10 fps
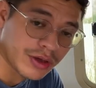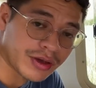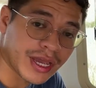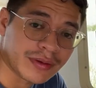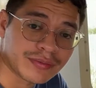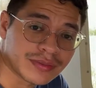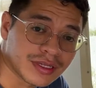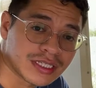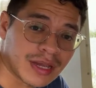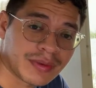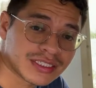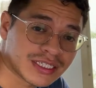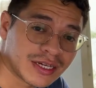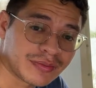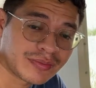Okay, the time has
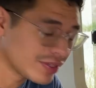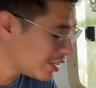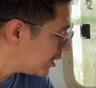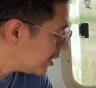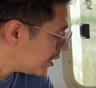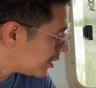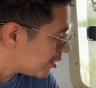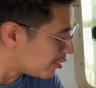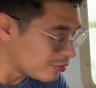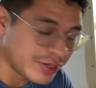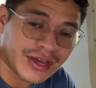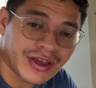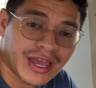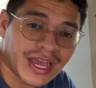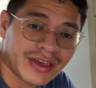come. We
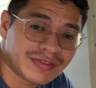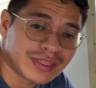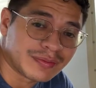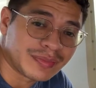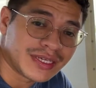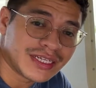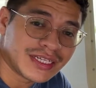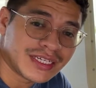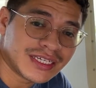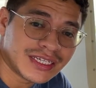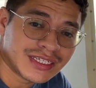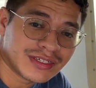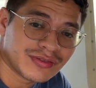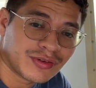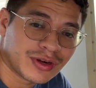now have the
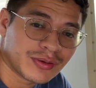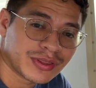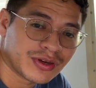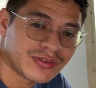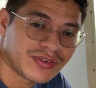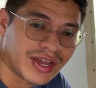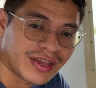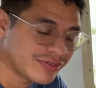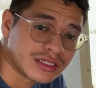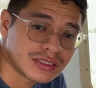PD4135.